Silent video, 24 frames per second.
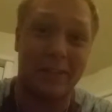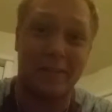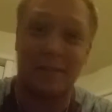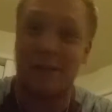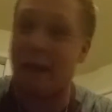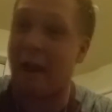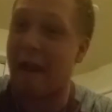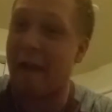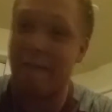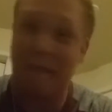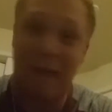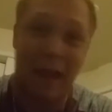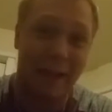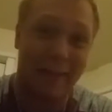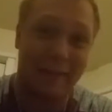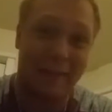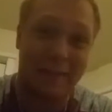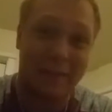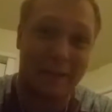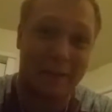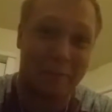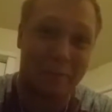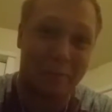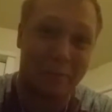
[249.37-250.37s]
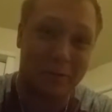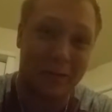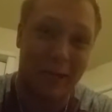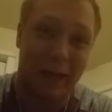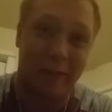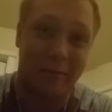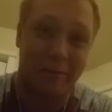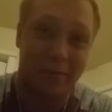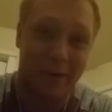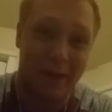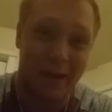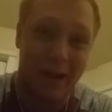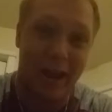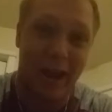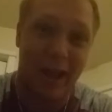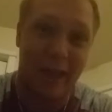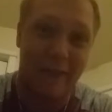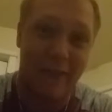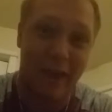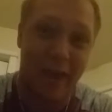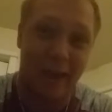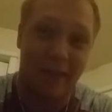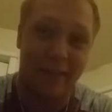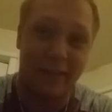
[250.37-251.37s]
Right, I've had this a couple times. Right, I've
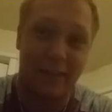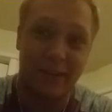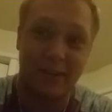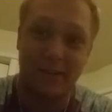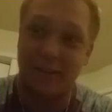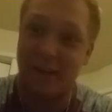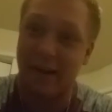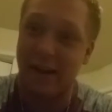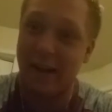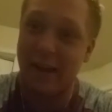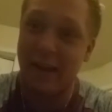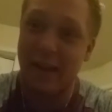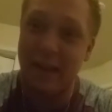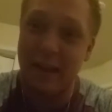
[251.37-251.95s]
had this. All right.